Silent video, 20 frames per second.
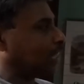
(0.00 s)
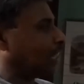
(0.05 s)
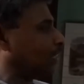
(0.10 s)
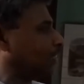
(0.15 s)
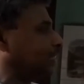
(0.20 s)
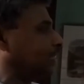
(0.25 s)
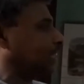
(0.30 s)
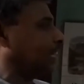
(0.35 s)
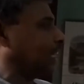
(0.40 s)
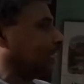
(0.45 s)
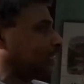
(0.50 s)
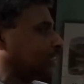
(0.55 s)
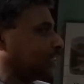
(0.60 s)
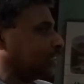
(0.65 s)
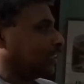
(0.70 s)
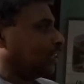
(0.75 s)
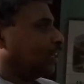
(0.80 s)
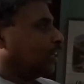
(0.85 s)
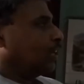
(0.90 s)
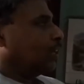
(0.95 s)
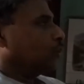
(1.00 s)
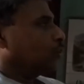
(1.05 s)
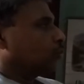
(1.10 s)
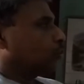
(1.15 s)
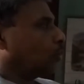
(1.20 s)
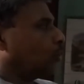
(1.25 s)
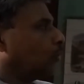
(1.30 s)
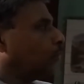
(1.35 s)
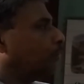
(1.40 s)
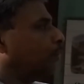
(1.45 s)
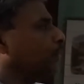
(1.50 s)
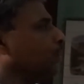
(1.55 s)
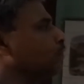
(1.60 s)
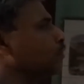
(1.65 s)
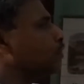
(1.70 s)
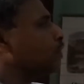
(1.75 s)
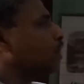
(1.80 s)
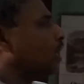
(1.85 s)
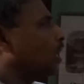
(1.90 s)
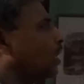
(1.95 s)
that's why it depends on the
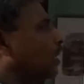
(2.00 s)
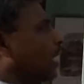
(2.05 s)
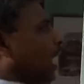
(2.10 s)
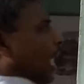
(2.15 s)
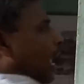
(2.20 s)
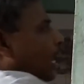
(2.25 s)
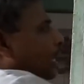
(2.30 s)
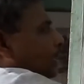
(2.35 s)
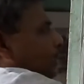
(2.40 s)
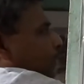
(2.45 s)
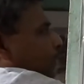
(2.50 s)
probability